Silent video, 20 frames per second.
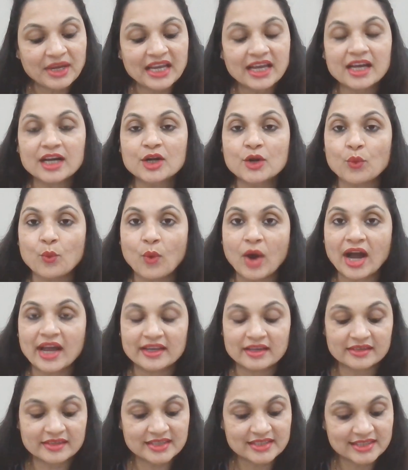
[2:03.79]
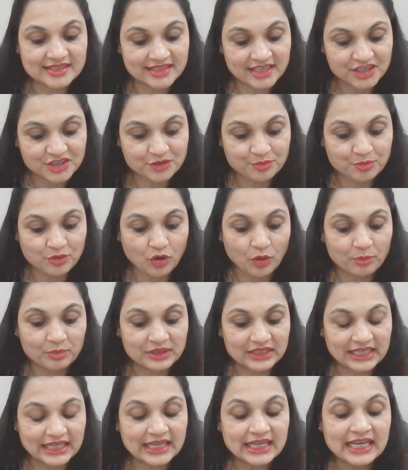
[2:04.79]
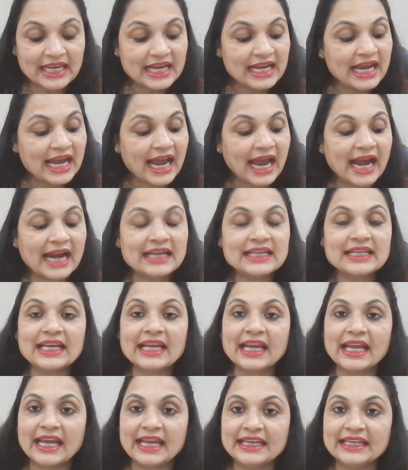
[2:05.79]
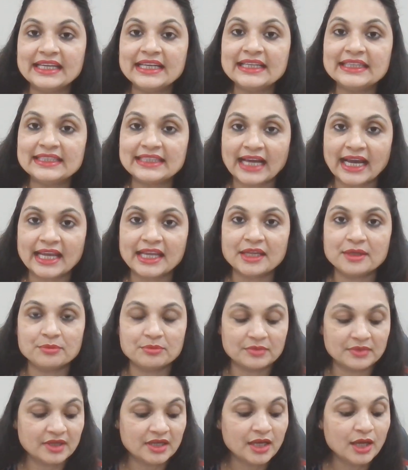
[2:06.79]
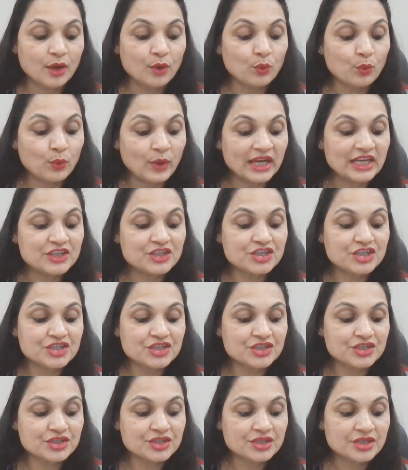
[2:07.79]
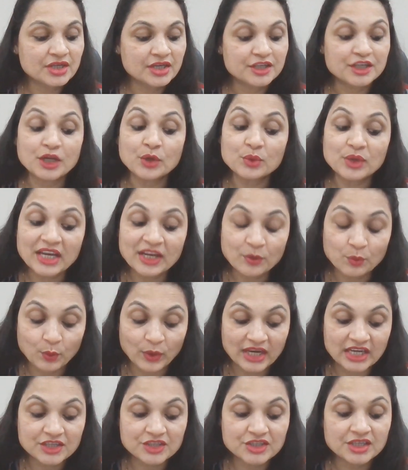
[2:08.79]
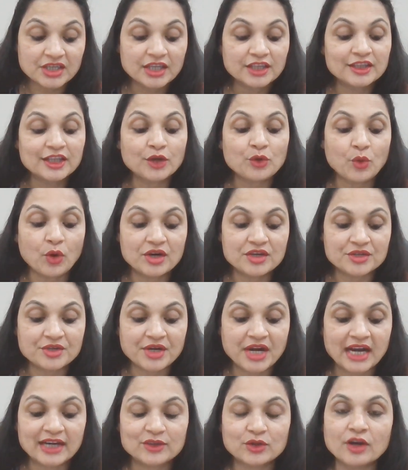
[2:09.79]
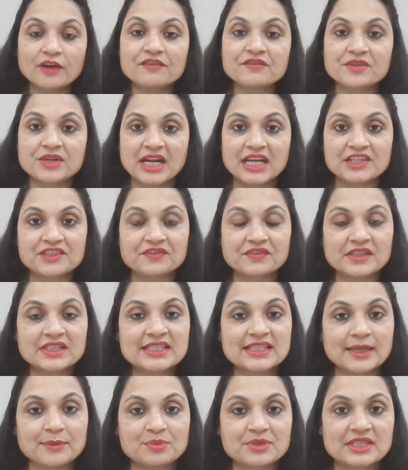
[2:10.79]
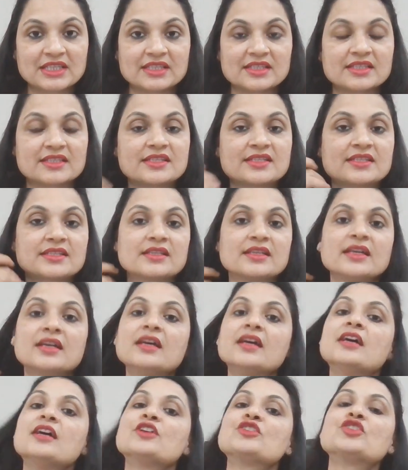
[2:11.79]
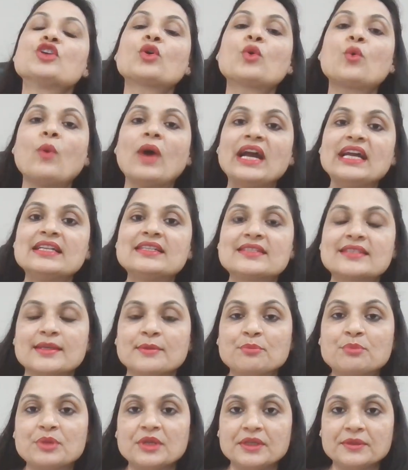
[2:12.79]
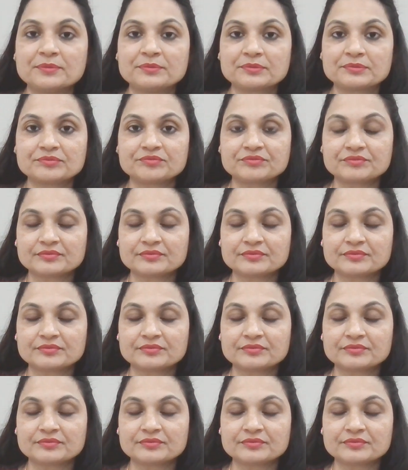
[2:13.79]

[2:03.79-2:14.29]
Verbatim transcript: may acquire in such property at any time during which the contract of transfer subsists. So quite simple.